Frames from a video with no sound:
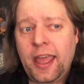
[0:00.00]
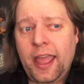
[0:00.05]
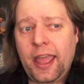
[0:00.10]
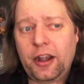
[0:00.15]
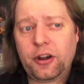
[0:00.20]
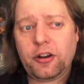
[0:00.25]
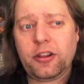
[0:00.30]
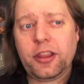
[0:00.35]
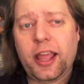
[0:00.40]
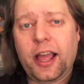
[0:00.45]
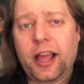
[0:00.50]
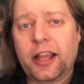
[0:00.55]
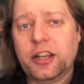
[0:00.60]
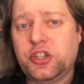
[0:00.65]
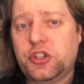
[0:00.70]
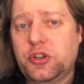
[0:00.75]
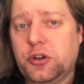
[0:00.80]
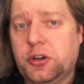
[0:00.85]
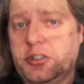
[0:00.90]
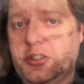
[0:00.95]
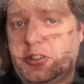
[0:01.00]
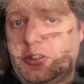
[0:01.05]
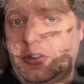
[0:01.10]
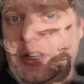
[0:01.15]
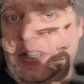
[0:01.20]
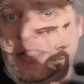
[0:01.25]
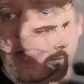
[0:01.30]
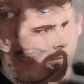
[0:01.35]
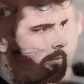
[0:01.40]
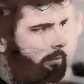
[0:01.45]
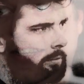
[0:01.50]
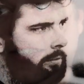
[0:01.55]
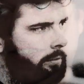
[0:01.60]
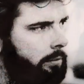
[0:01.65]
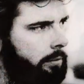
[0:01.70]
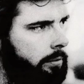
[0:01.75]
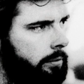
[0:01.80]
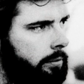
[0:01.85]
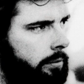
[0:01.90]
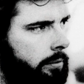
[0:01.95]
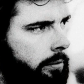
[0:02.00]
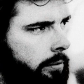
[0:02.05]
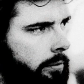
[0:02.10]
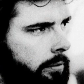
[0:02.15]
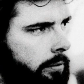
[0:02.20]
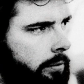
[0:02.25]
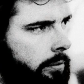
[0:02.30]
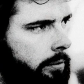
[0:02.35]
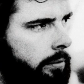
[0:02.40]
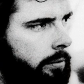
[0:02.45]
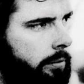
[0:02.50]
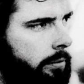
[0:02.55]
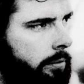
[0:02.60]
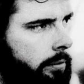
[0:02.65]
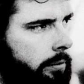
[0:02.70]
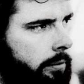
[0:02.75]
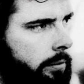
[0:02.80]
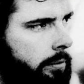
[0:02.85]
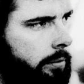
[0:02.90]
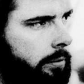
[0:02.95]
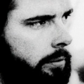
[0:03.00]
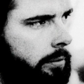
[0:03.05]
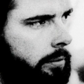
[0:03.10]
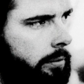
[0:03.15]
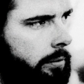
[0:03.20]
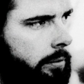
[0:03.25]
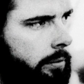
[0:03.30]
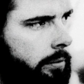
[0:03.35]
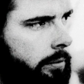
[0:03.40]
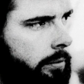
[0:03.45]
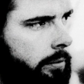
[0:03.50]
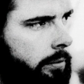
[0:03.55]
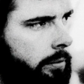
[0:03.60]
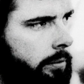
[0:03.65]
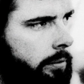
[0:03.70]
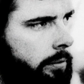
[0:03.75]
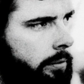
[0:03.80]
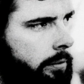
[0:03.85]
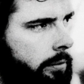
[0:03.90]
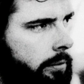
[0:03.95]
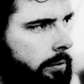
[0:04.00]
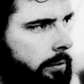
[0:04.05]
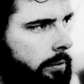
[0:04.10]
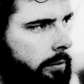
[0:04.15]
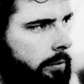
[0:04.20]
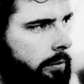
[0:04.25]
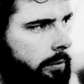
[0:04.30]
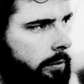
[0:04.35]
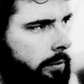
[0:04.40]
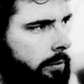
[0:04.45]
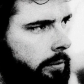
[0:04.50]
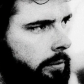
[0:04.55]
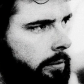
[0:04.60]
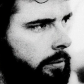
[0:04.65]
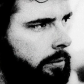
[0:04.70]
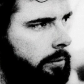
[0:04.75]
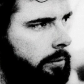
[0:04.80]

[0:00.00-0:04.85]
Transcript: and early on George Lucas had decided that he wanted to step back from a lot of the duties and stresses and